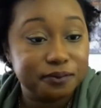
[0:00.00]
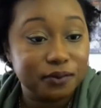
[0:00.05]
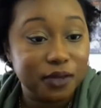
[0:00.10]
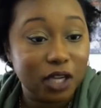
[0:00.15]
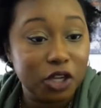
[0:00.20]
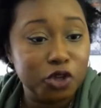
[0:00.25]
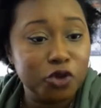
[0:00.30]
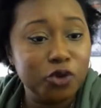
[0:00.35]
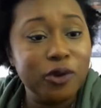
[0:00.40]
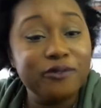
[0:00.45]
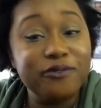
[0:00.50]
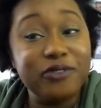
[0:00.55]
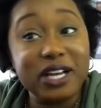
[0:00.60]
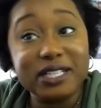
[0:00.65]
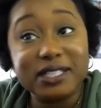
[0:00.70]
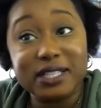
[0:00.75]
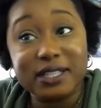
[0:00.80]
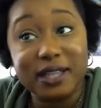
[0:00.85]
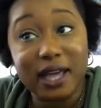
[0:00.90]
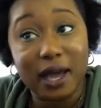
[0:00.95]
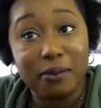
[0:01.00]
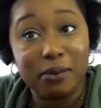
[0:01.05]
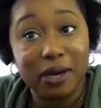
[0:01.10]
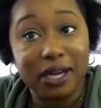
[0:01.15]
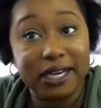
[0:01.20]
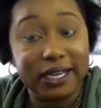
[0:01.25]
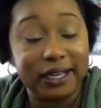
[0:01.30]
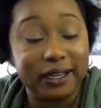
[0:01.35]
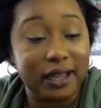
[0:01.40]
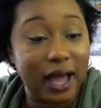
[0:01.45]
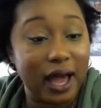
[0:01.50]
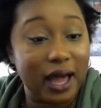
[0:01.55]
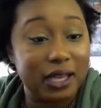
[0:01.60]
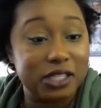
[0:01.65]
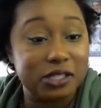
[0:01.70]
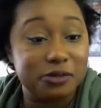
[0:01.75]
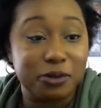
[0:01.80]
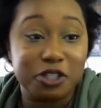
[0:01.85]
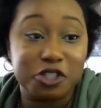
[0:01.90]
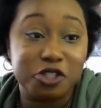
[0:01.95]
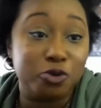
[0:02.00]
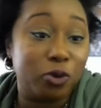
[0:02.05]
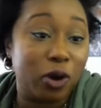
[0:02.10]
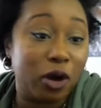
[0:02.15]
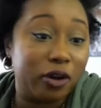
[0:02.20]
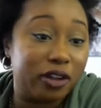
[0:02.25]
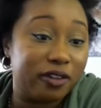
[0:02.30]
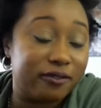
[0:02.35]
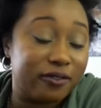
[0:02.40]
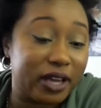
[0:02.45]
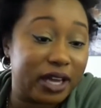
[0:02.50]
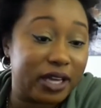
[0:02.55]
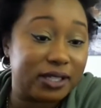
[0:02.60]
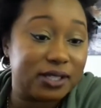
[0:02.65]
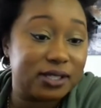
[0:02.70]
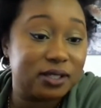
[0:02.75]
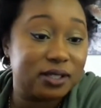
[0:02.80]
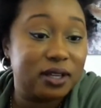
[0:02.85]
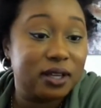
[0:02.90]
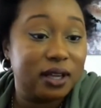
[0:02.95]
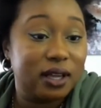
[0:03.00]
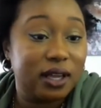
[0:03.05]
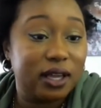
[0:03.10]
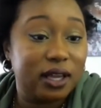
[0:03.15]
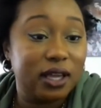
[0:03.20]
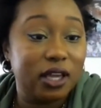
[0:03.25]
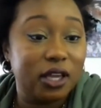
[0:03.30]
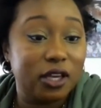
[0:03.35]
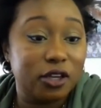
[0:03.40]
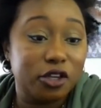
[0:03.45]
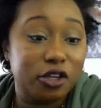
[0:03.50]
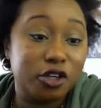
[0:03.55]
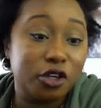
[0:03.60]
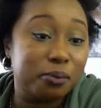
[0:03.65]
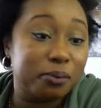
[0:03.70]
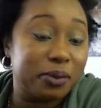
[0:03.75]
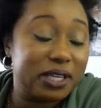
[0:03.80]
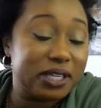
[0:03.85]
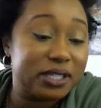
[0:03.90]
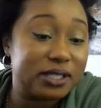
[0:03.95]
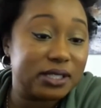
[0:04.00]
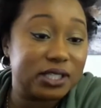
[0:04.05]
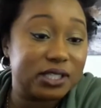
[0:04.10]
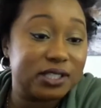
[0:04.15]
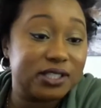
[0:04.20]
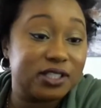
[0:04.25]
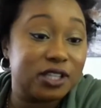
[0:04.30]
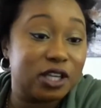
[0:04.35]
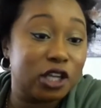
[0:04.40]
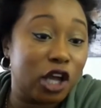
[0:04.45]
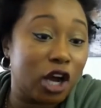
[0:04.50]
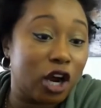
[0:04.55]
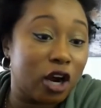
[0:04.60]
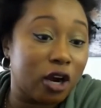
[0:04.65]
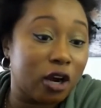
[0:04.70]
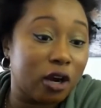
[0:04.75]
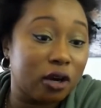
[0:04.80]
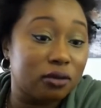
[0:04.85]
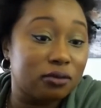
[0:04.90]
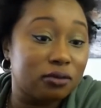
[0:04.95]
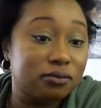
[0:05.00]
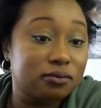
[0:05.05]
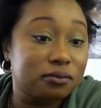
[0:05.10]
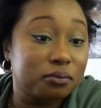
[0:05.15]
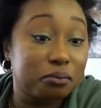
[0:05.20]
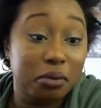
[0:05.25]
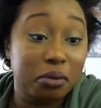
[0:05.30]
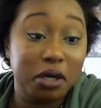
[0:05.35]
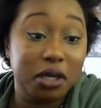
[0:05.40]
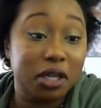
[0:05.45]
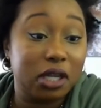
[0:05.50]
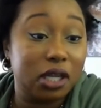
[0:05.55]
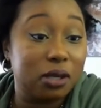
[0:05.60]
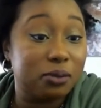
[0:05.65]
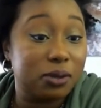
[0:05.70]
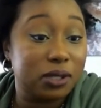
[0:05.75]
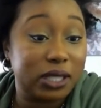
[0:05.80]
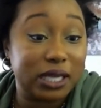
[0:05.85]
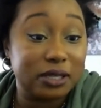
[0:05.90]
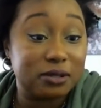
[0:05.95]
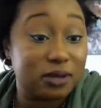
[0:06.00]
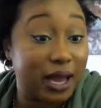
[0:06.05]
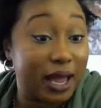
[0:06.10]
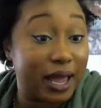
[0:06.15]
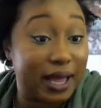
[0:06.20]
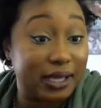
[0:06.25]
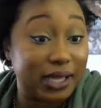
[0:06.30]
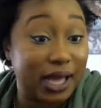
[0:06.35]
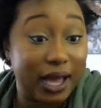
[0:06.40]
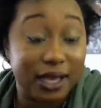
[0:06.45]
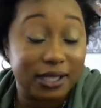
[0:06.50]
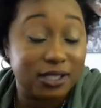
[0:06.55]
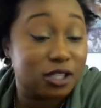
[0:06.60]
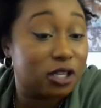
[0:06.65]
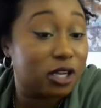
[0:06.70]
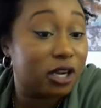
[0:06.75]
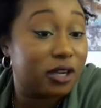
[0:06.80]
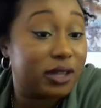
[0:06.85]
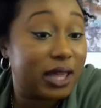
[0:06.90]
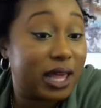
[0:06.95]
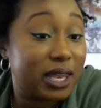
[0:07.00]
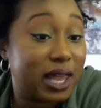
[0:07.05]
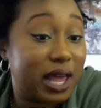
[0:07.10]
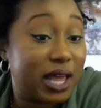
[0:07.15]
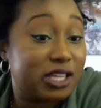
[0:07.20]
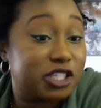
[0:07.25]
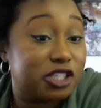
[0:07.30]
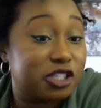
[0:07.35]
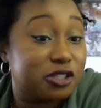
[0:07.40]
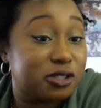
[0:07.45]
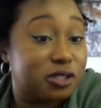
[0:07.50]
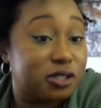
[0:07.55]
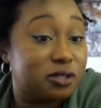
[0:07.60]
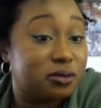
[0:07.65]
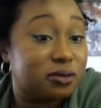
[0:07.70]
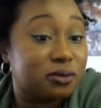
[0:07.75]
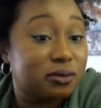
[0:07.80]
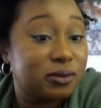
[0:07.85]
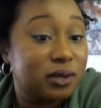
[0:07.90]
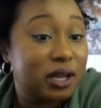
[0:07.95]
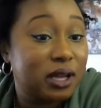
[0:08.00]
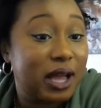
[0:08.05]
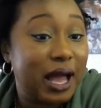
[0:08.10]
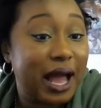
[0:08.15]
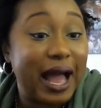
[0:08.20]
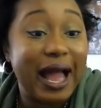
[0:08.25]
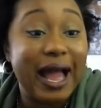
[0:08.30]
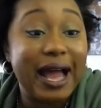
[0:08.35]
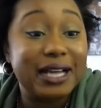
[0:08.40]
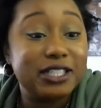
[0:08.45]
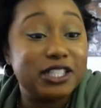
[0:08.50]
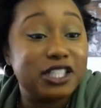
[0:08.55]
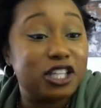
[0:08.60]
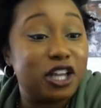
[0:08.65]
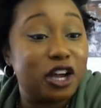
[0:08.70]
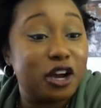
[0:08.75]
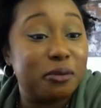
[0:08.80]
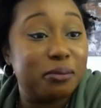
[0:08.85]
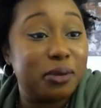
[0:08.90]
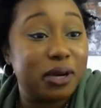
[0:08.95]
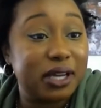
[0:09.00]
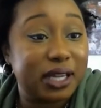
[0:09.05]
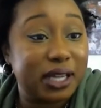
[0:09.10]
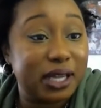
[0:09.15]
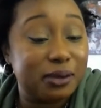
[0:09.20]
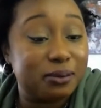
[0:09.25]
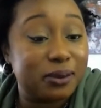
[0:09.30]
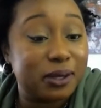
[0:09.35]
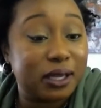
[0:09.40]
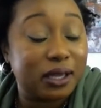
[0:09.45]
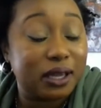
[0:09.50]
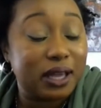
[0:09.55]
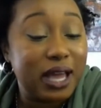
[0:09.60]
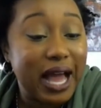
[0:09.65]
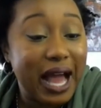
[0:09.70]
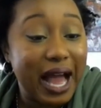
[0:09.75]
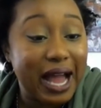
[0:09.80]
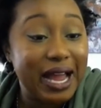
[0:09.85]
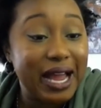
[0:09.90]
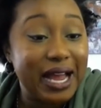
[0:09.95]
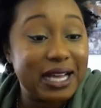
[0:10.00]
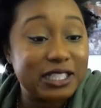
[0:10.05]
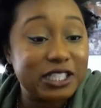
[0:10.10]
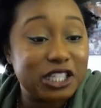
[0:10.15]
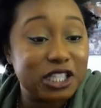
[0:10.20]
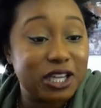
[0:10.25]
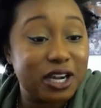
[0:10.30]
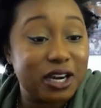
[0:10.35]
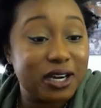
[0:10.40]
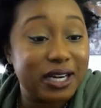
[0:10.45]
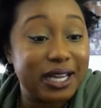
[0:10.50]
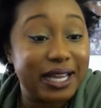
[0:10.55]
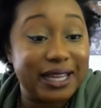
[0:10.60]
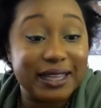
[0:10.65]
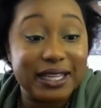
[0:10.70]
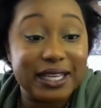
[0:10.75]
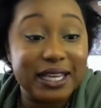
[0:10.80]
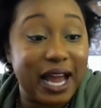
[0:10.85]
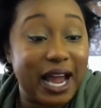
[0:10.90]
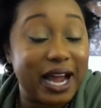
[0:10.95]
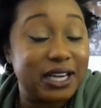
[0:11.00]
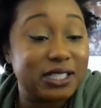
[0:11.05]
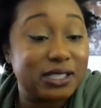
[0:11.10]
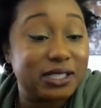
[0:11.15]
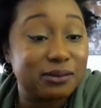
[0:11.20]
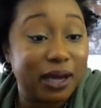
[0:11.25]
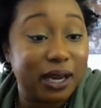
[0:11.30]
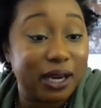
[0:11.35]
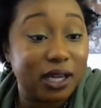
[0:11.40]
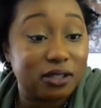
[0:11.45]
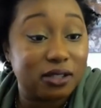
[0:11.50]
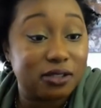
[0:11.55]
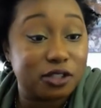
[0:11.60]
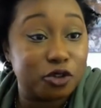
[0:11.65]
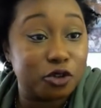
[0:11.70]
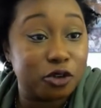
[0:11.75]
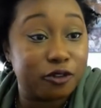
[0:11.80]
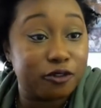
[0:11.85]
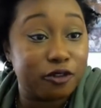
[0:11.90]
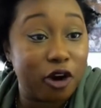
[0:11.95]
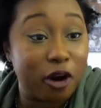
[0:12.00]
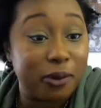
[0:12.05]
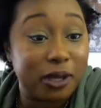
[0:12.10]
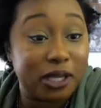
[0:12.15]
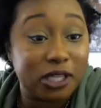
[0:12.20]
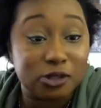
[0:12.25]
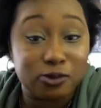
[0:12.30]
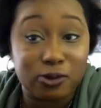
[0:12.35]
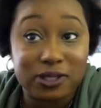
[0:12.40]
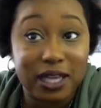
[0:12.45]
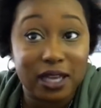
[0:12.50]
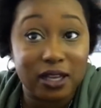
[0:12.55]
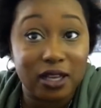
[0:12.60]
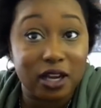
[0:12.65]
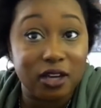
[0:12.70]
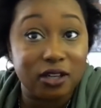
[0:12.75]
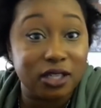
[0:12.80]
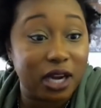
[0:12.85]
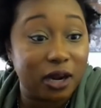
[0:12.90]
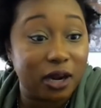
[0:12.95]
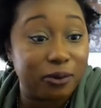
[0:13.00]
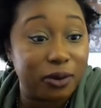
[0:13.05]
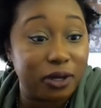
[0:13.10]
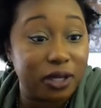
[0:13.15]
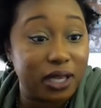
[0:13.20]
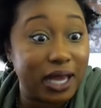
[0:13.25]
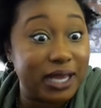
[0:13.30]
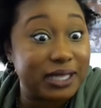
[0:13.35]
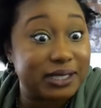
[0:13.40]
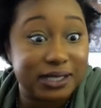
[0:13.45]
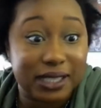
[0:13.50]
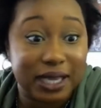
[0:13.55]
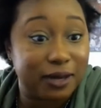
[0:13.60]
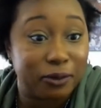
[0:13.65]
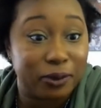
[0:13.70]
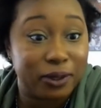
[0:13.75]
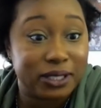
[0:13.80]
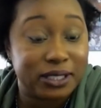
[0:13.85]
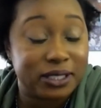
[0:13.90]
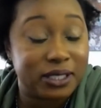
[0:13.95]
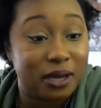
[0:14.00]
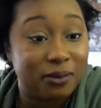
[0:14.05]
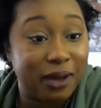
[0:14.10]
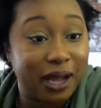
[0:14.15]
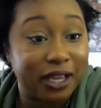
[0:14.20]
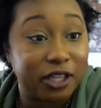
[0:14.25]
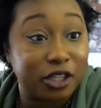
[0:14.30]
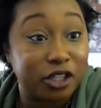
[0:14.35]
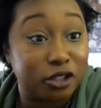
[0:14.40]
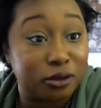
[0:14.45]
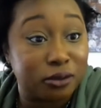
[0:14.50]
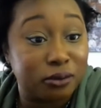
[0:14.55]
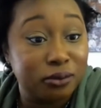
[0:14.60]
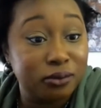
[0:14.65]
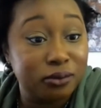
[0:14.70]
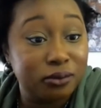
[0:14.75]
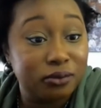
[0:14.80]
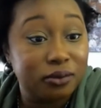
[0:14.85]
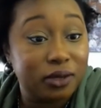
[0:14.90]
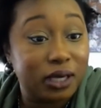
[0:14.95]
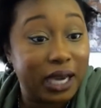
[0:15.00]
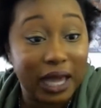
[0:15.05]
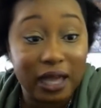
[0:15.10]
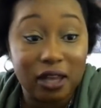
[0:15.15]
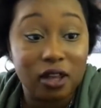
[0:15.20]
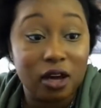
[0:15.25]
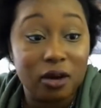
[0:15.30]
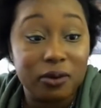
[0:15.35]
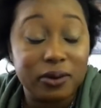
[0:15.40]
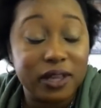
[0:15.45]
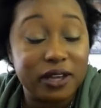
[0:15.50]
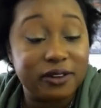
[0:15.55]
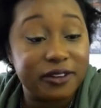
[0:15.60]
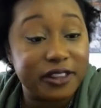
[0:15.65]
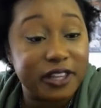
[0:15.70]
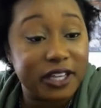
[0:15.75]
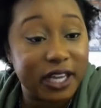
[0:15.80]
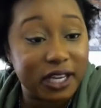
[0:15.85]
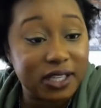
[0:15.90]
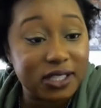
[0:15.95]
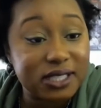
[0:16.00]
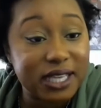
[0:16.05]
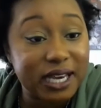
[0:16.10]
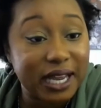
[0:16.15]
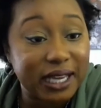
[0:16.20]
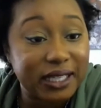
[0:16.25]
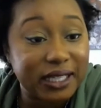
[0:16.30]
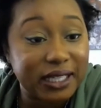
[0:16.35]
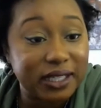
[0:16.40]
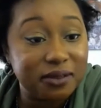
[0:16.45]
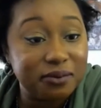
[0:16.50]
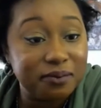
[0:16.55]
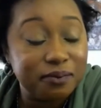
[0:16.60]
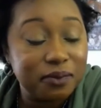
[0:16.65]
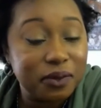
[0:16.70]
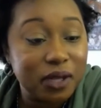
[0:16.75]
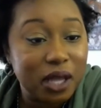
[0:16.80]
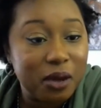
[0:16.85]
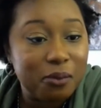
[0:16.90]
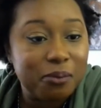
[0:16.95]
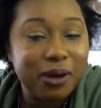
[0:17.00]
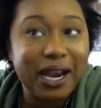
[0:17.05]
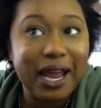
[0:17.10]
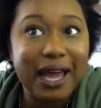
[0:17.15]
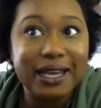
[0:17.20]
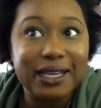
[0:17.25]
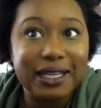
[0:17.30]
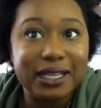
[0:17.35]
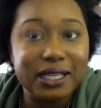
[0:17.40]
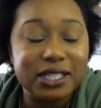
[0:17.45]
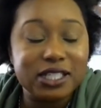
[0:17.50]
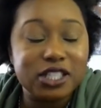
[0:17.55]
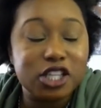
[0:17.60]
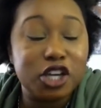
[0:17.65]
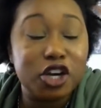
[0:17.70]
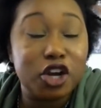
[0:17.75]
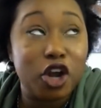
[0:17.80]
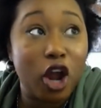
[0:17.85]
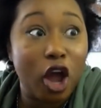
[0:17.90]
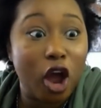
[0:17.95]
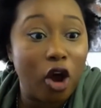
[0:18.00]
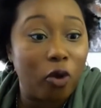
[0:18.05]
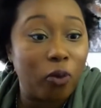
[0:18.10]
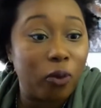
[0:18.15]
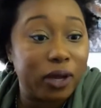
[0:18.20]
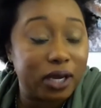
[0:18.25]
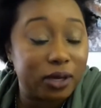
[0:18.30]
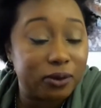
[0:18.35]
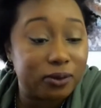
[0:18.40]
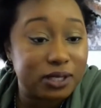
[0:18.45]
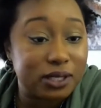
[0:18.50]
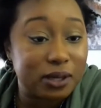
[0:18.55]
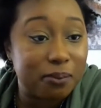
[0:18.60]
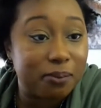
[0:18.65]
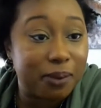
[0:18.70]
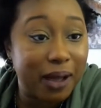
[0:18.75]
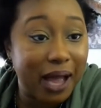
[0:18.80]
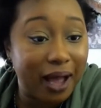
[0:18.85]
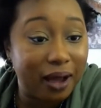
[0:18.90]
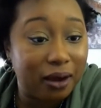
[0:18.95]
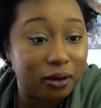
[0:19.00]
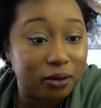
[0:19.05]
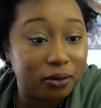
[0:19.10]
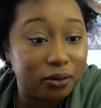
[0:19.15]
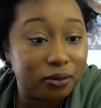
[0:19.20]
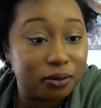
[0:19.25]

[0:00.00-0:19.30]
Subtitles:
You invested that money in college, but you won't invest in your business to learn bookkeeping. That's what I had. I had to learn that last year too. I had to learn bookkeeping. I had to learn it and then hire somebody else to do it for me, because once I learned it, I realized that wasn't something I could do. Not along with everything else that I did, but I needed to know what it was about.